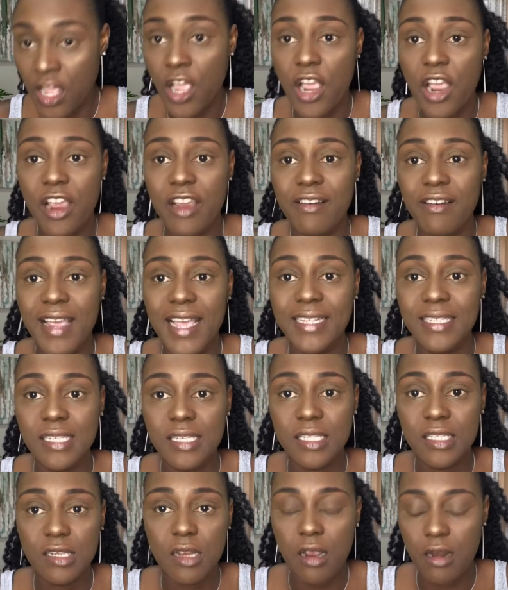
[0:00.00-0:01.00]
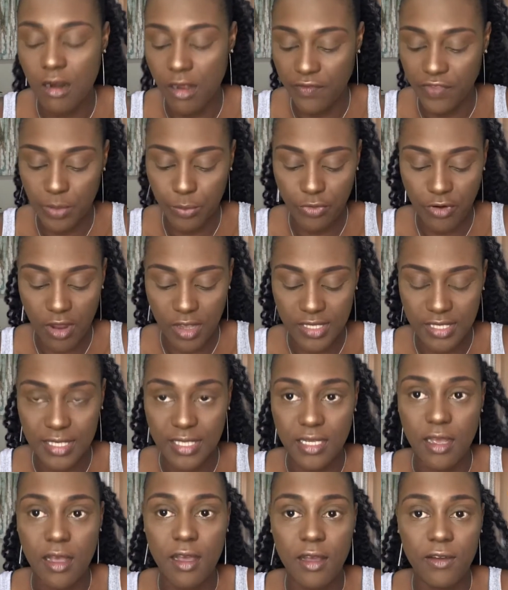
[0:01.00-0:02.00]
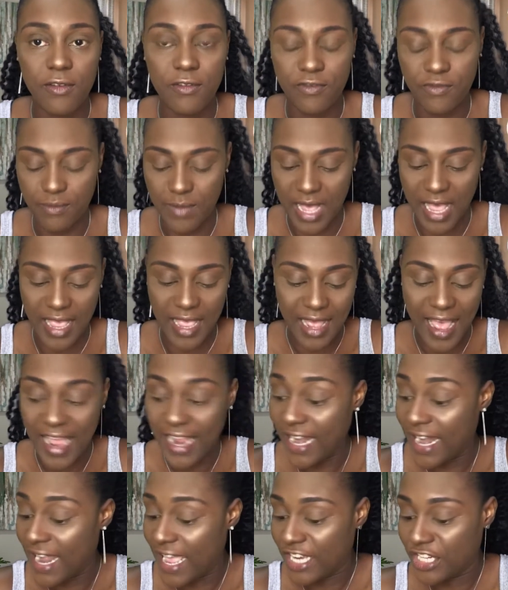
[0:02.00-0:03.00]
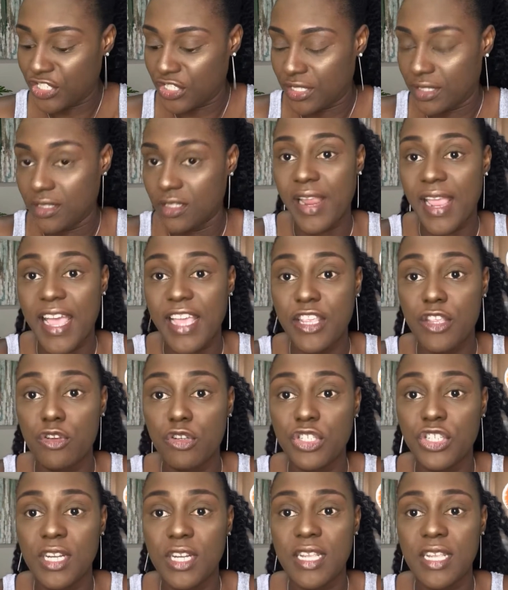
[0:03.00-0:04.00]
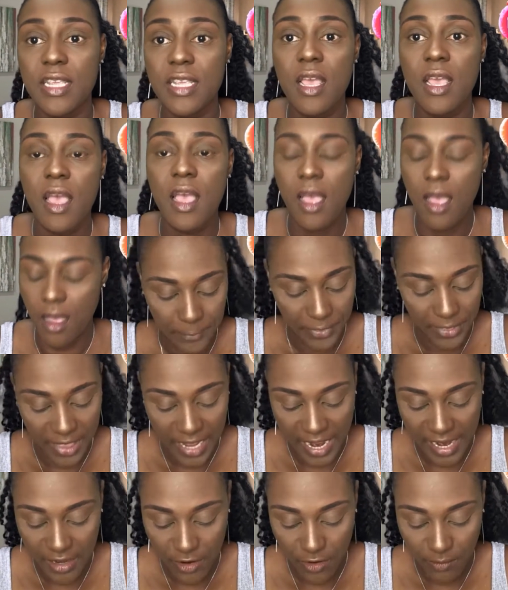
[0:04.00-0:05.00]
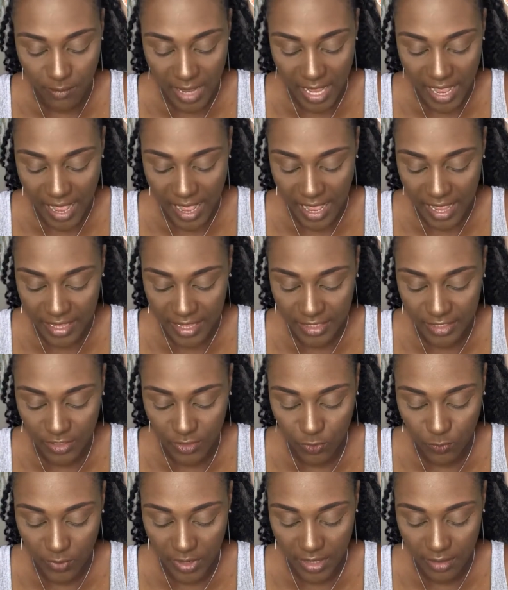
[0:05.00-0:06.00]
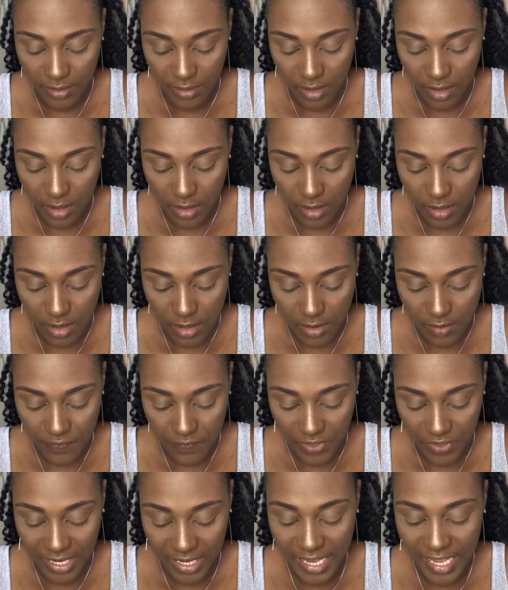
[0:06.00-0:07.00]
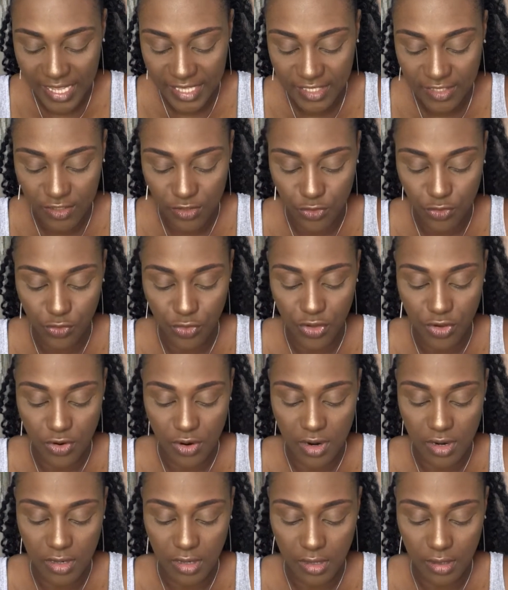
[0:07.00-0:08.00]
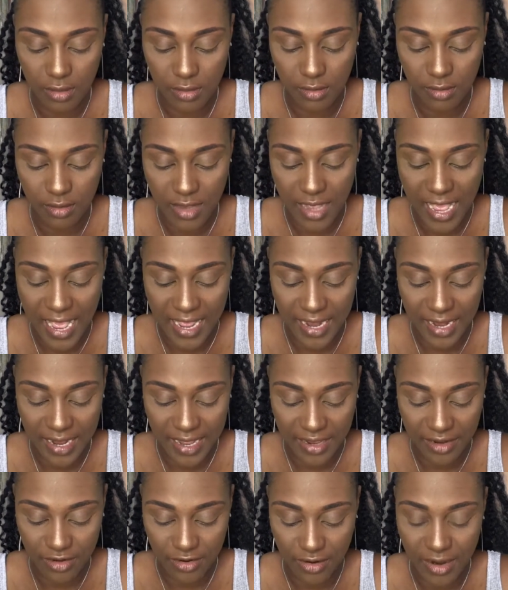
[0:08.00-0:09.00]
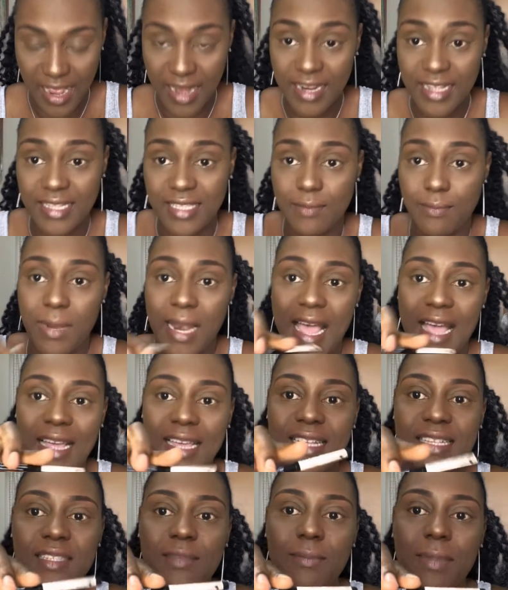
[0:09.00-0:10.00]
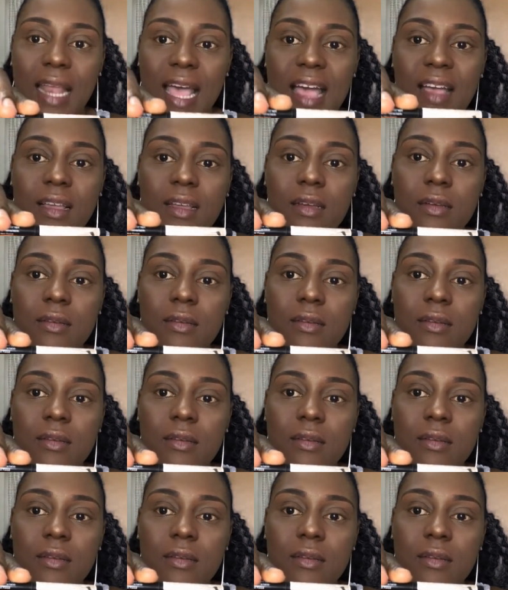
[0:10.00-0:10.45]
Alright, to start off the process of my eyelashes, I usually line up my eyes with the Kiss New York eyeliner, and it's Blackest black.